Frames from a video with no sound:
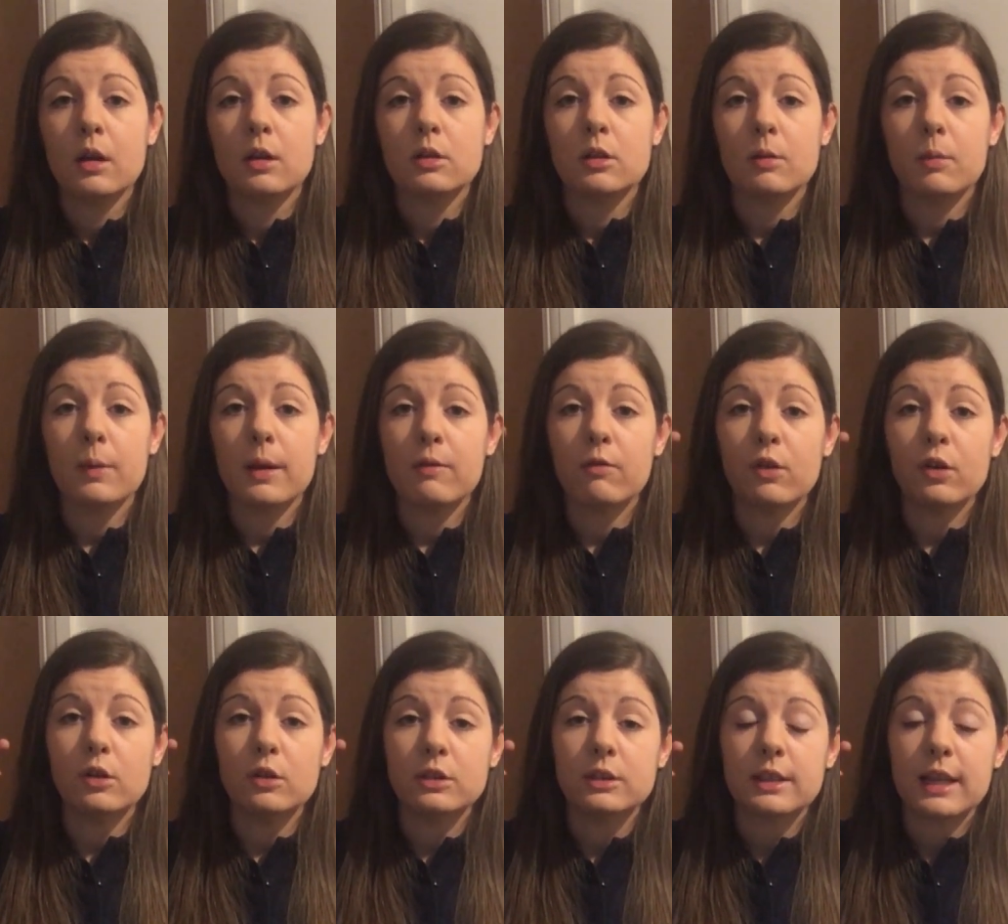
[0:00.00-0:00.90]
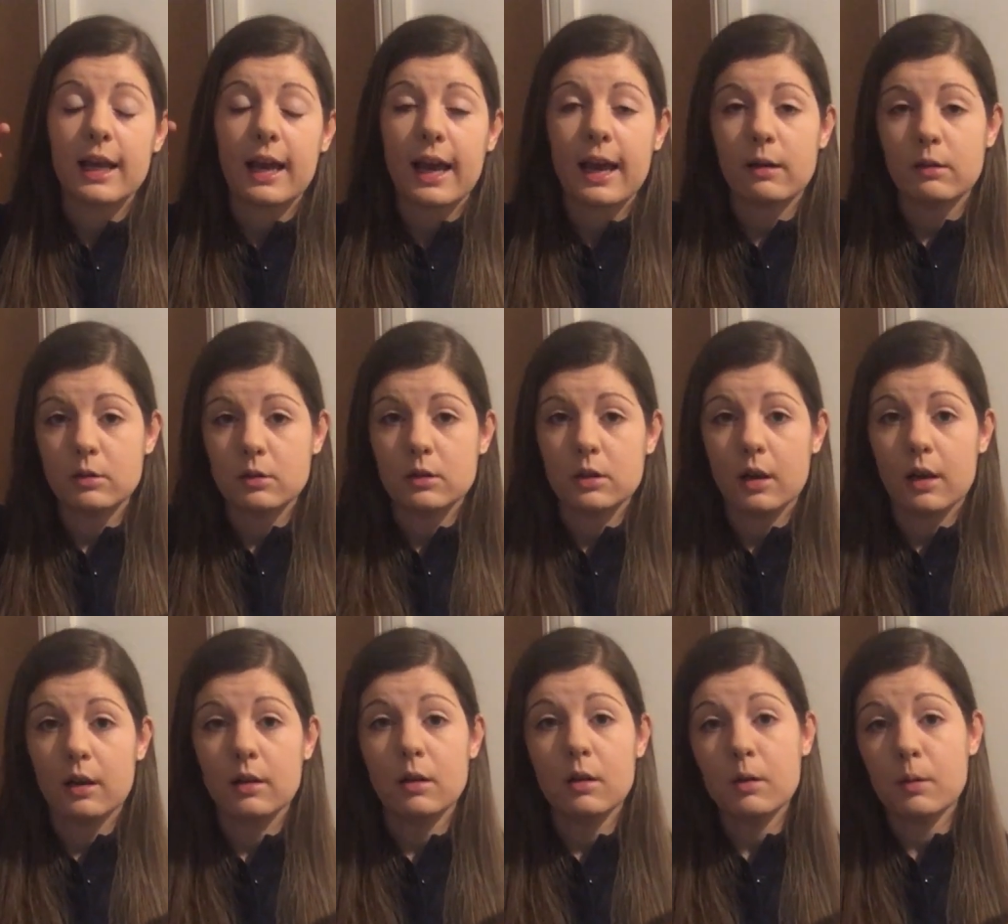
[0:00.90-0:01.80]
to be forced out
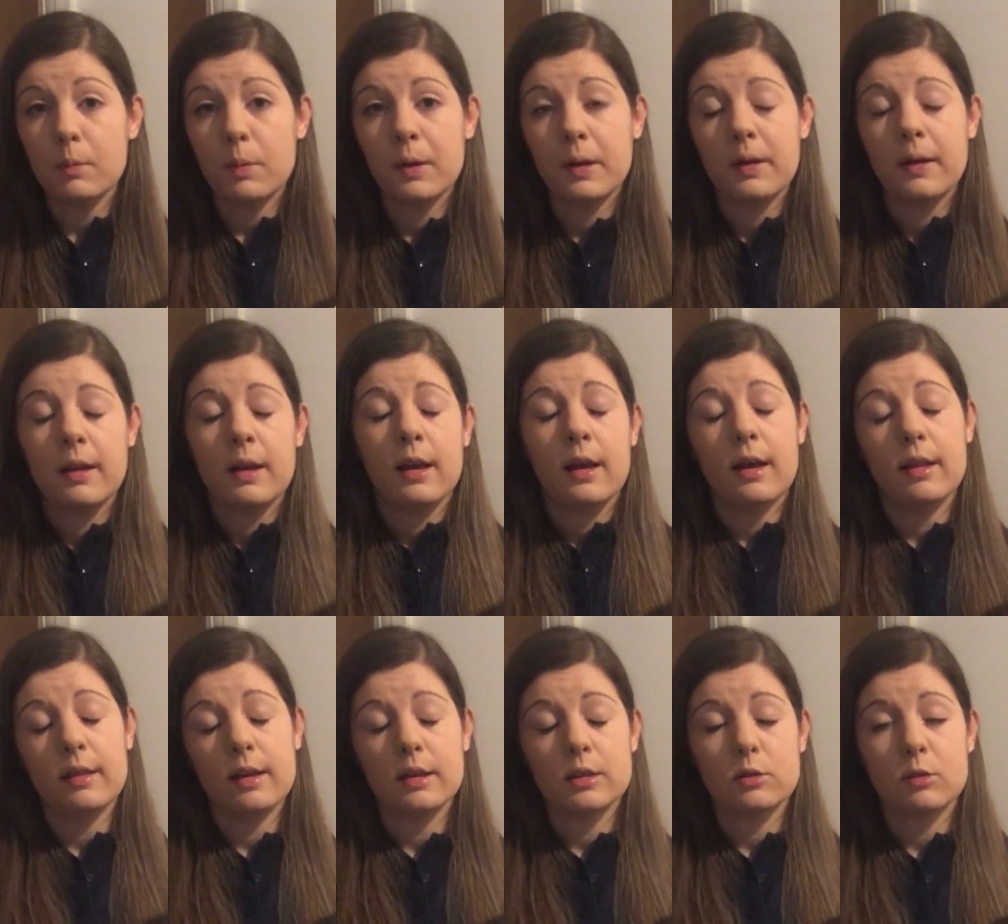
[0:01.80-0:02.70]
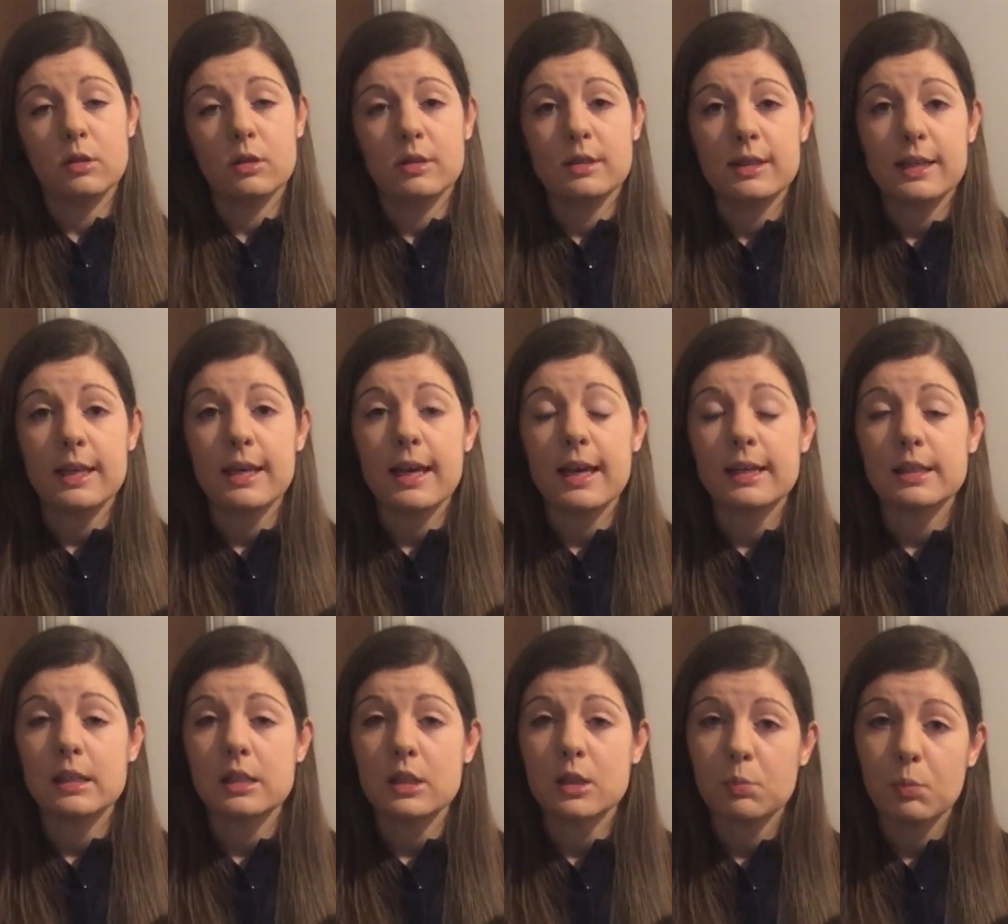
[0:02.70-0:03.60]
and up. And that's what you see
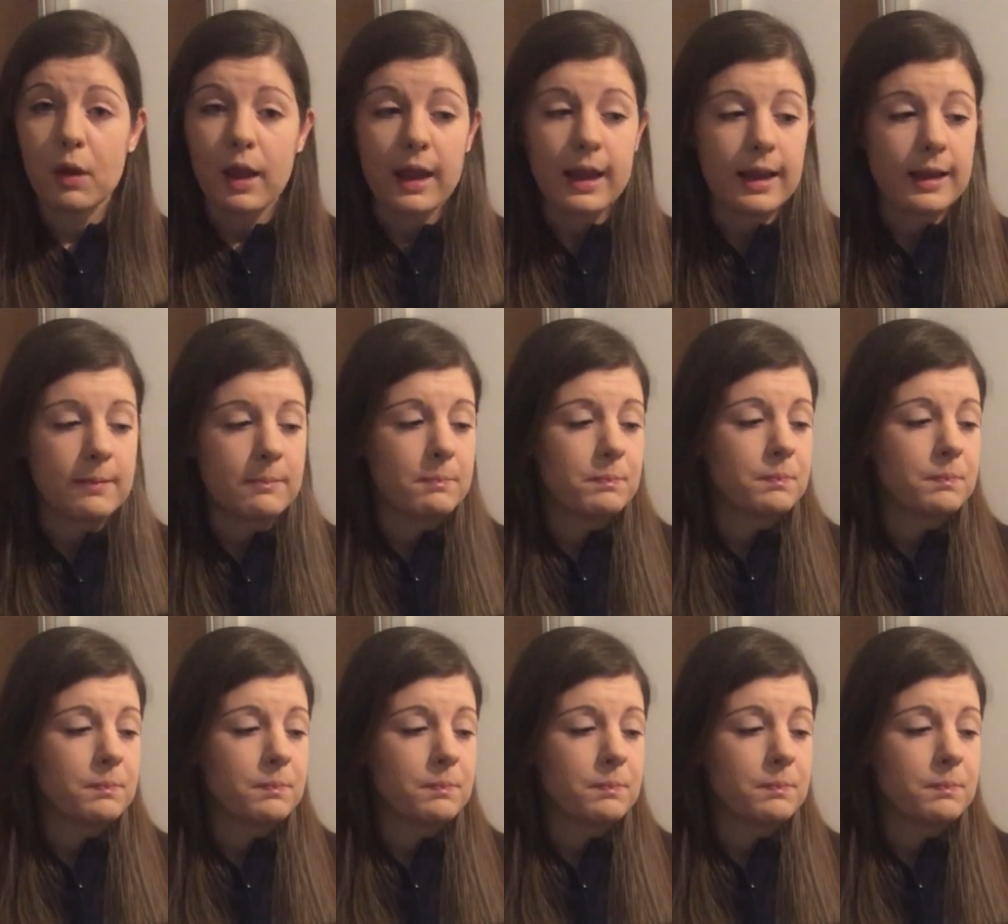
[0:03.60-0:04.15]
as the spray.